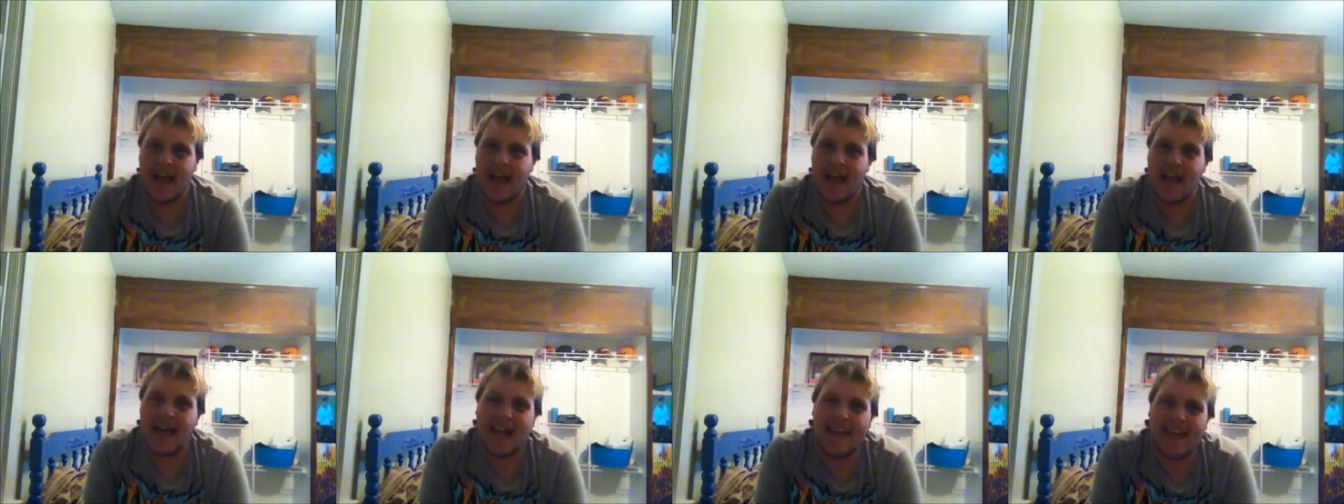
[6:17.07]

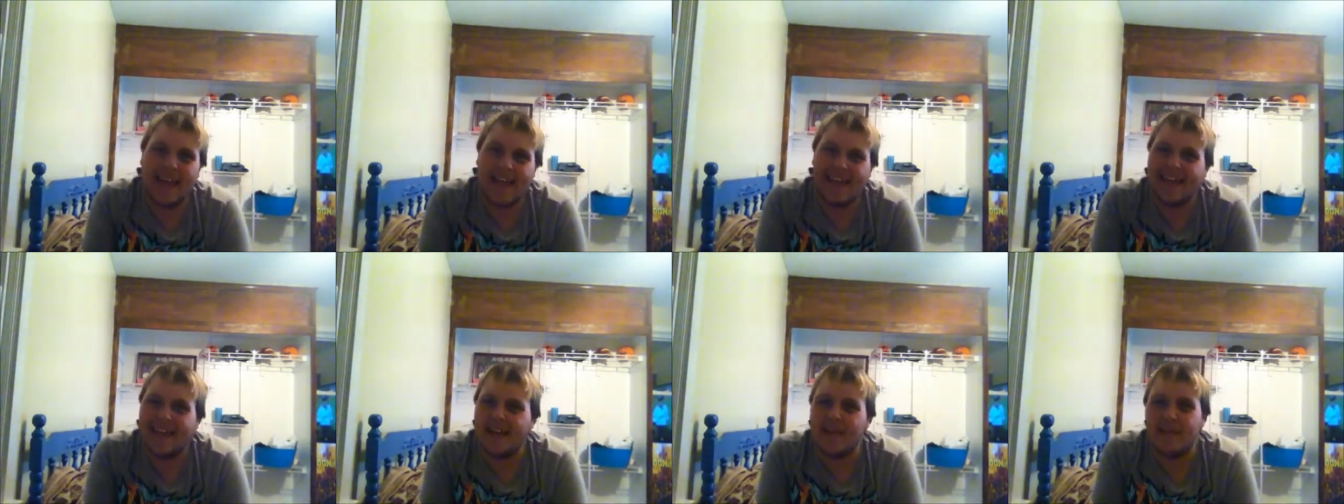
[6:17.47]

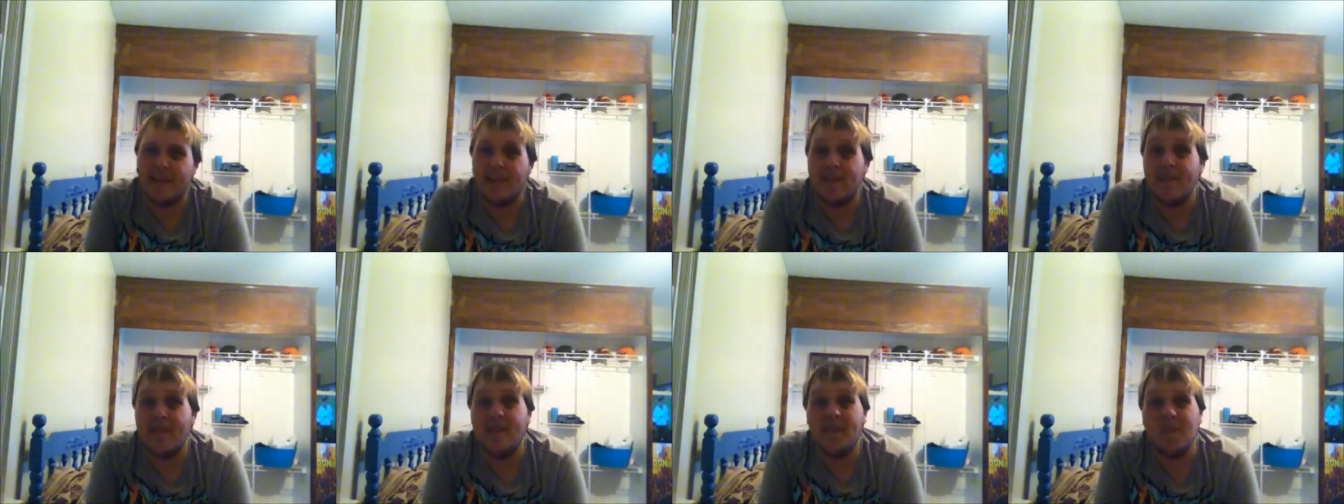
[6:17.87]
I I
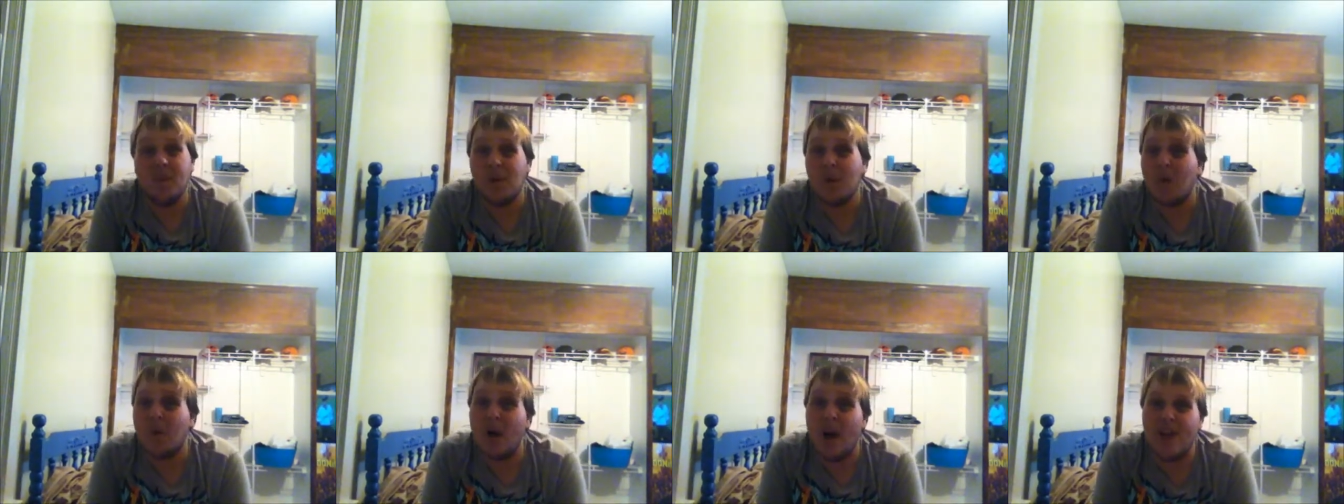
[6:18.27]
mean, if you
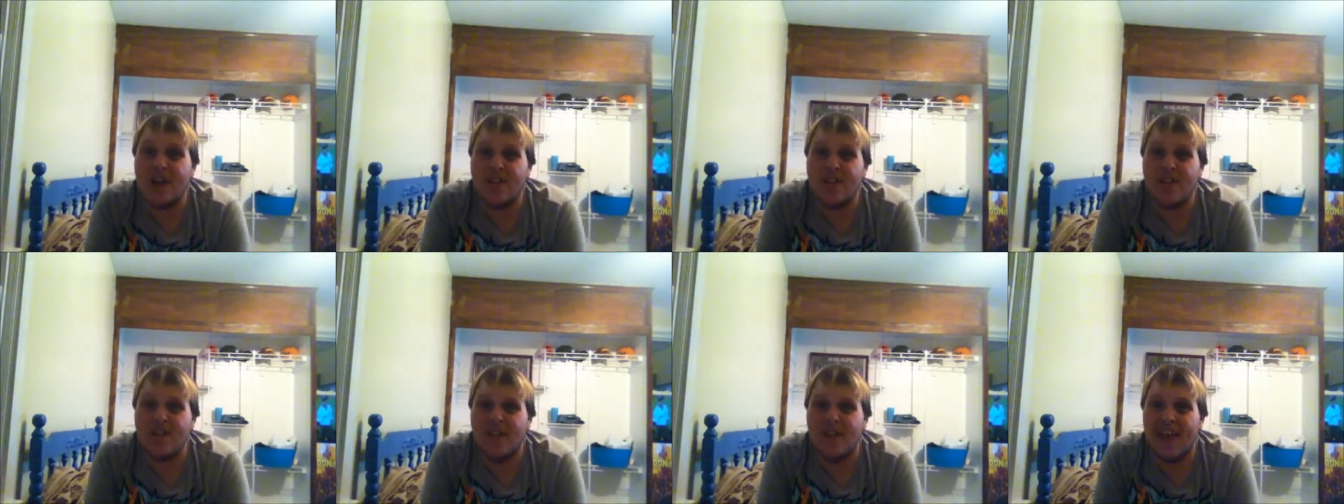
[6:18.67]
want to
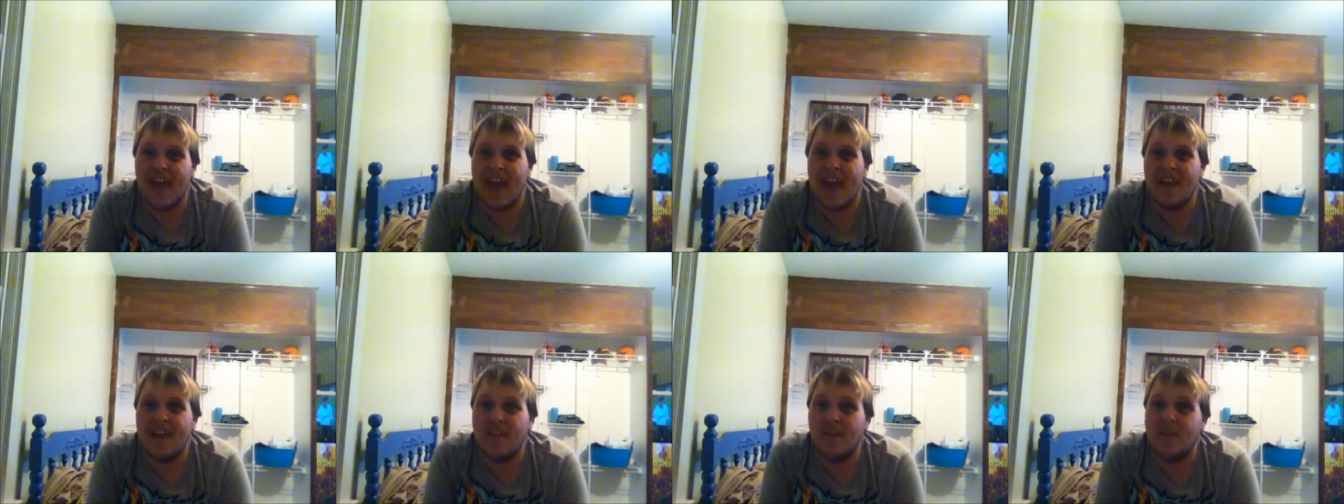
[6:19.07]
watch it, you can.